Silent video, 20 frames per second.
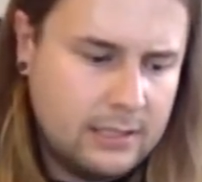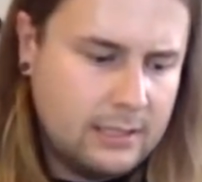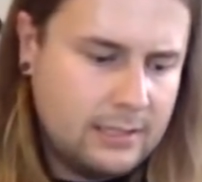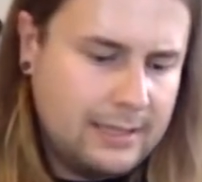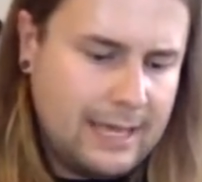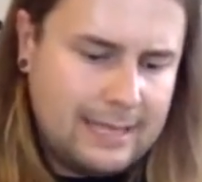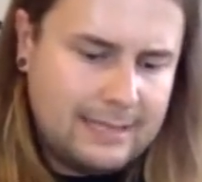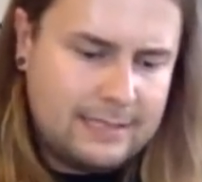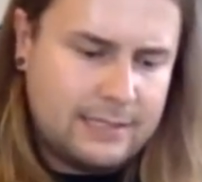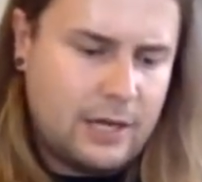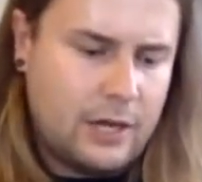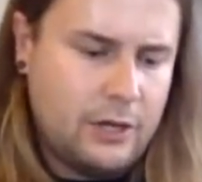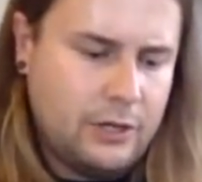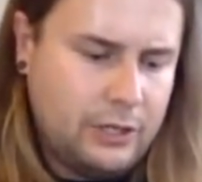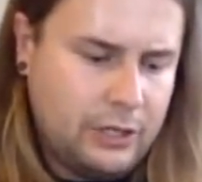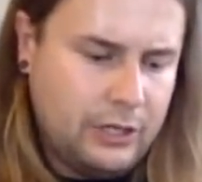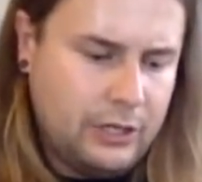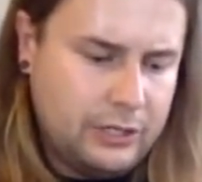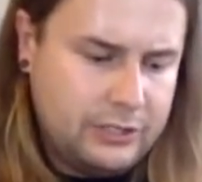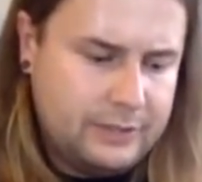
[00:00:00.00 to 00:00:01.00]
That's no
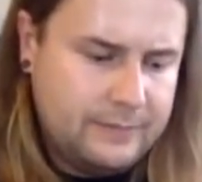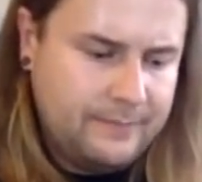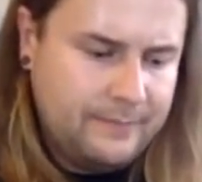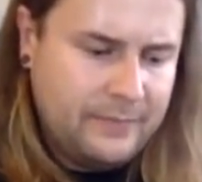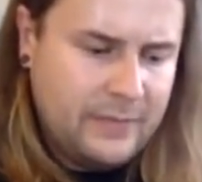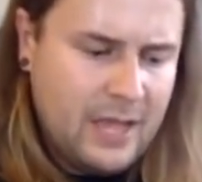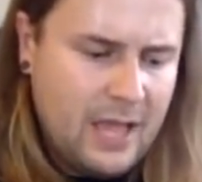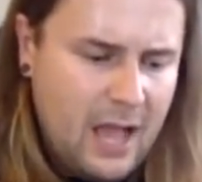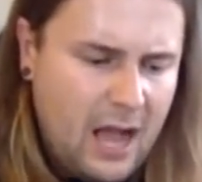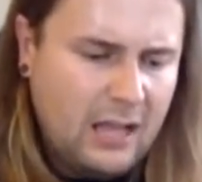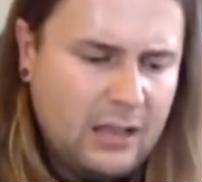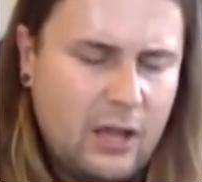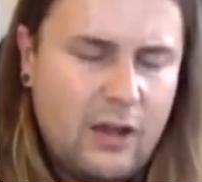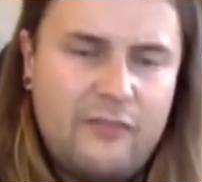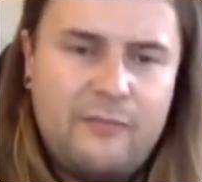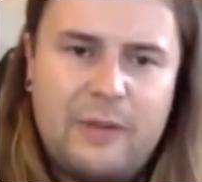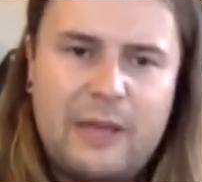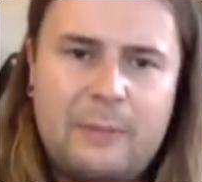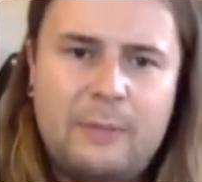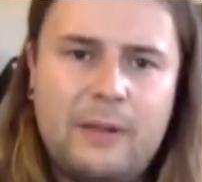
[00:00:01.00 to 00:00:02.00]
good. A lot
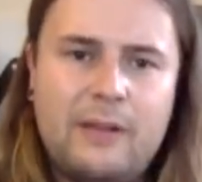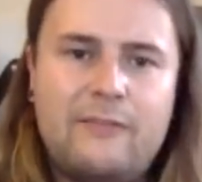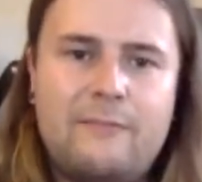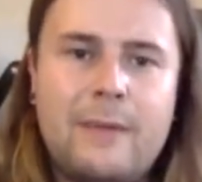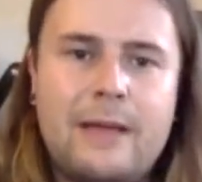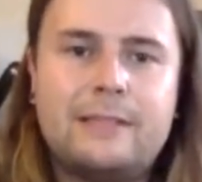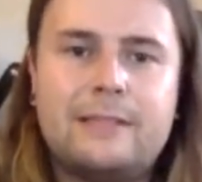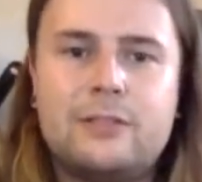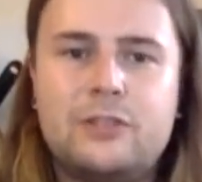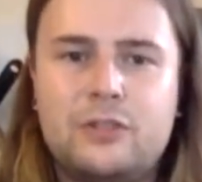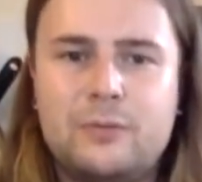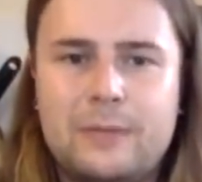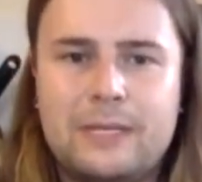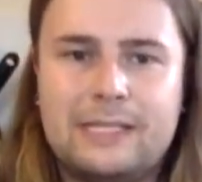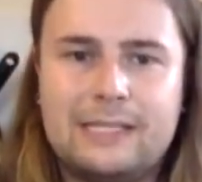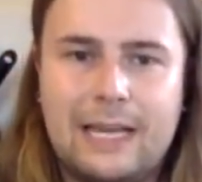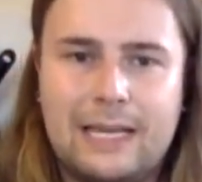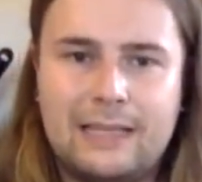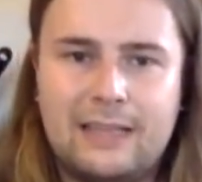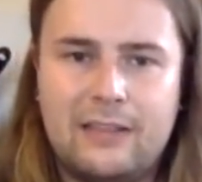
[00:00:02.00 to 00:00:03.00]
of people have messaged me
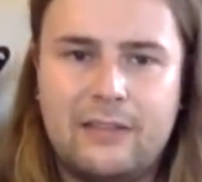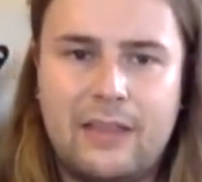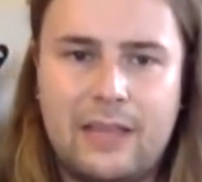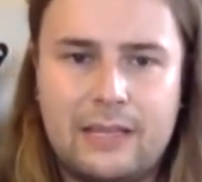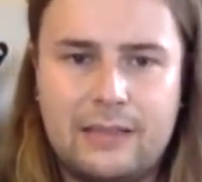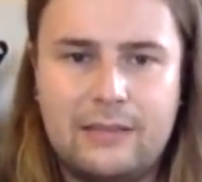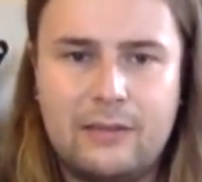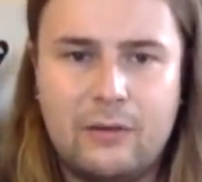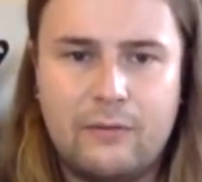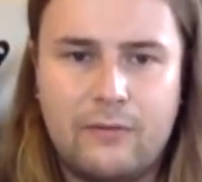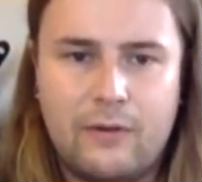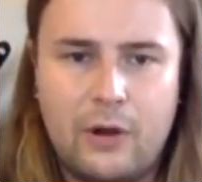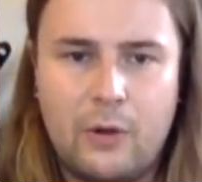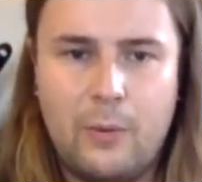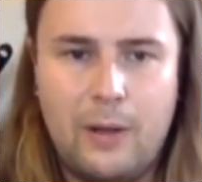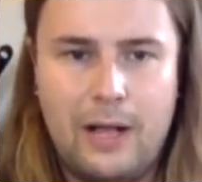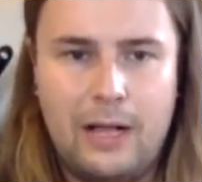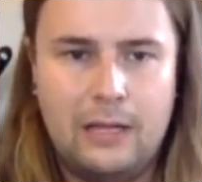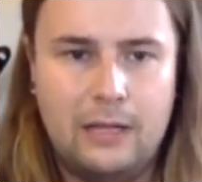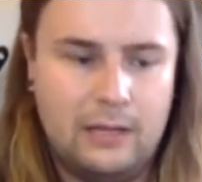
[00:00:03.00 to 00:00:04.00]
saying that they're not very
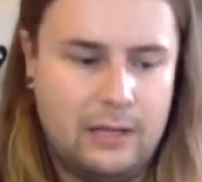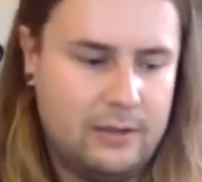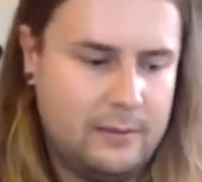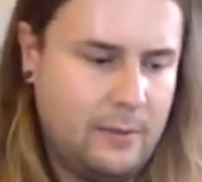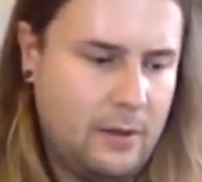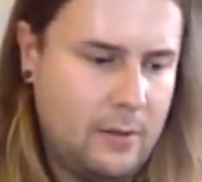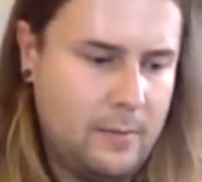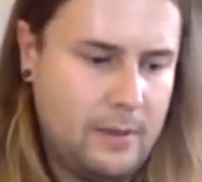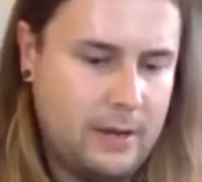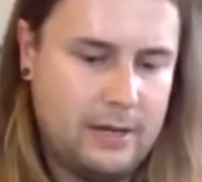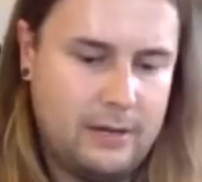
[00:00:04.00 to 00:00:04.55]
well at the moment.